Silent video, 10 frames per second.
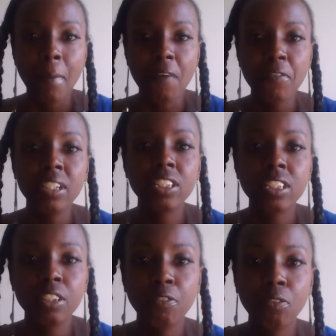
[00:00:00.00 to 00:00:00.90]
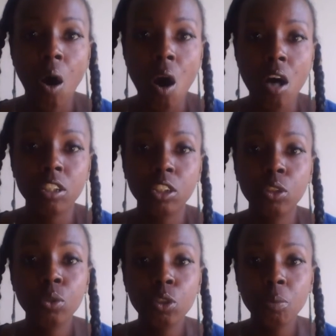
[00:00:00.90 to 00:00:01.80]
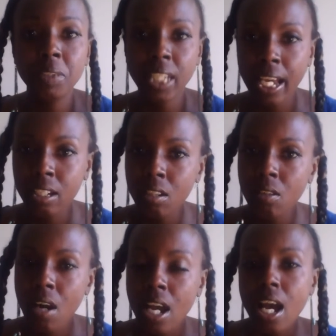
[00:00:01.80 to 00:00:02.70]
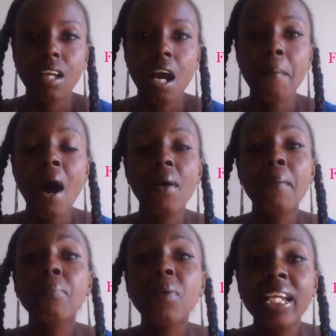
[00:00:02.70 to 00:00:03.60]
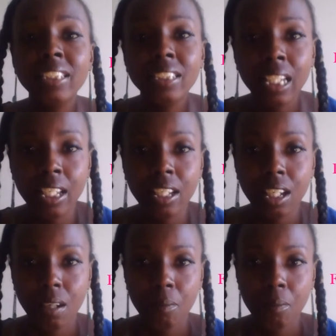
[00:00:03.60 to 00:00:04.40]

my Fearlessly Flawed YouTube channel, about embracing